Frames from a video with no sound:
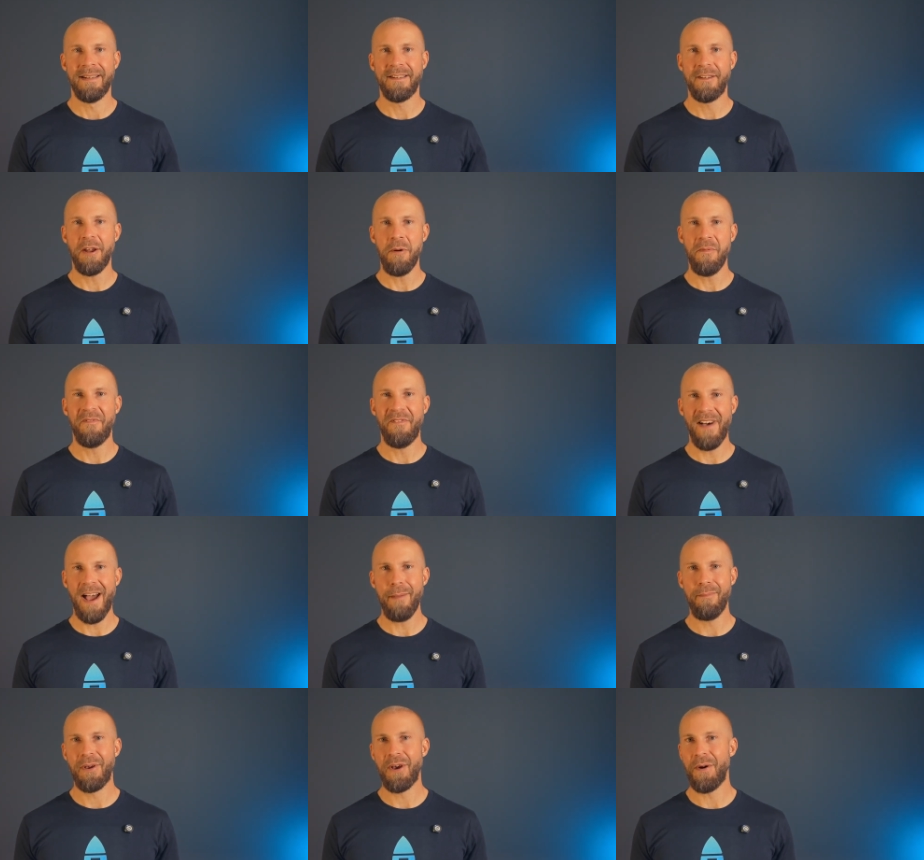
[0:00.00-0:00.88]
The term
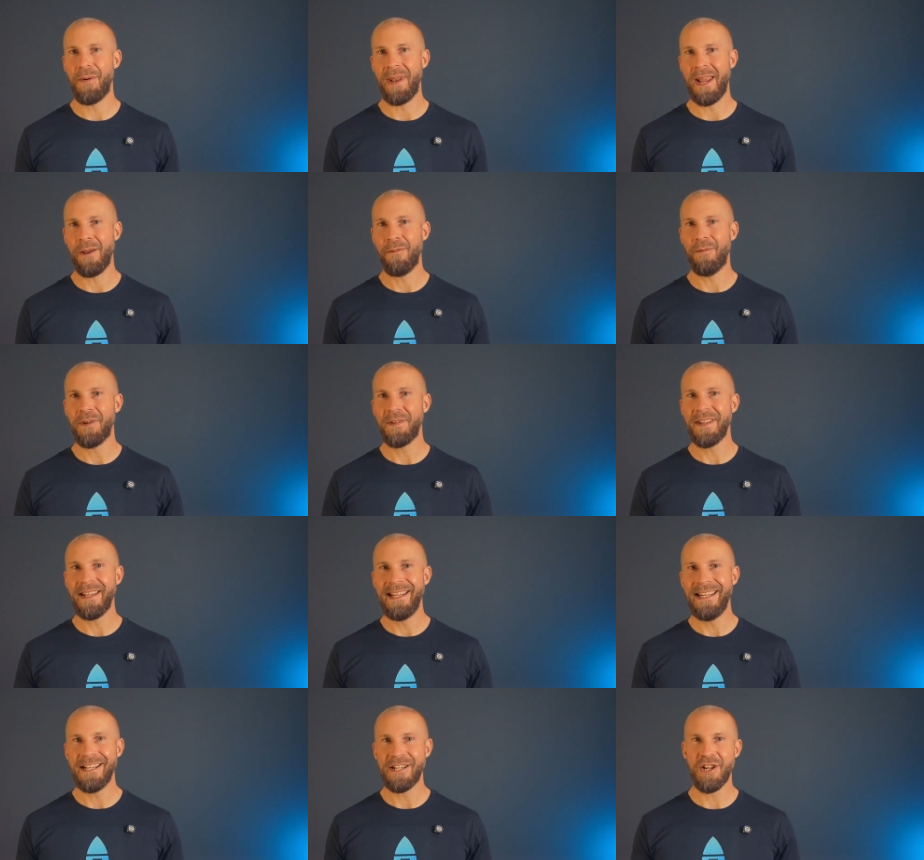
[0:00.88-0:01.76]
vibe coding was
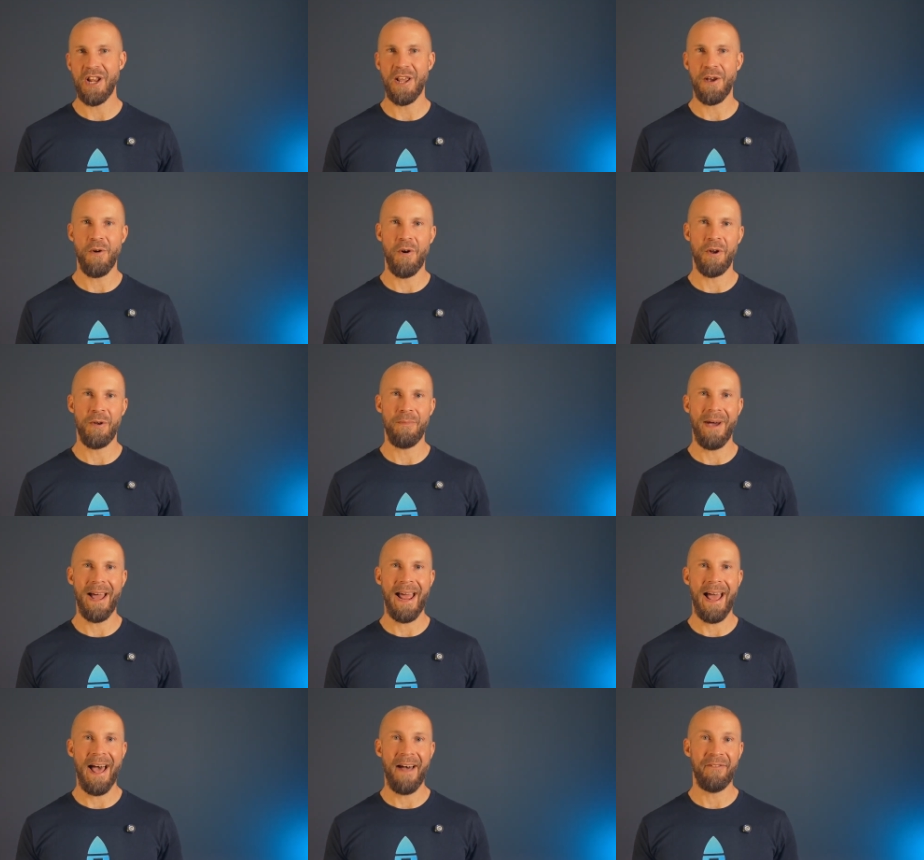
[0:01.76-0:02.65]
initially coined
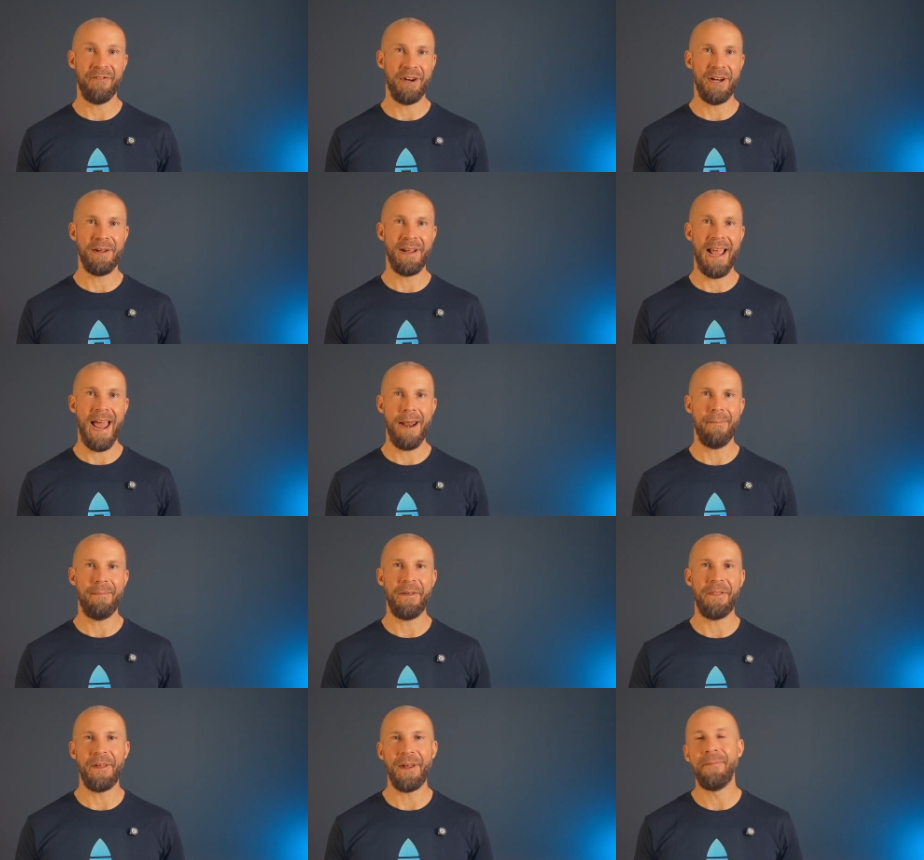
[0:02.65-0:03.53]
by Andrej
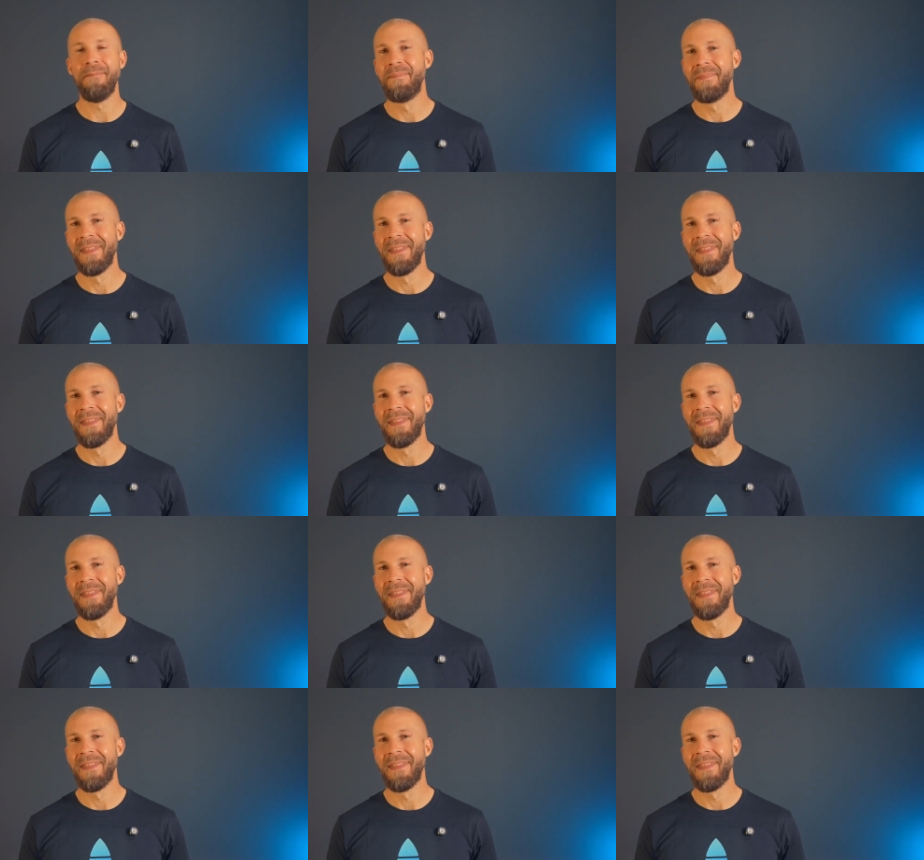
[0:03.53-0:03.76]
Karpathy.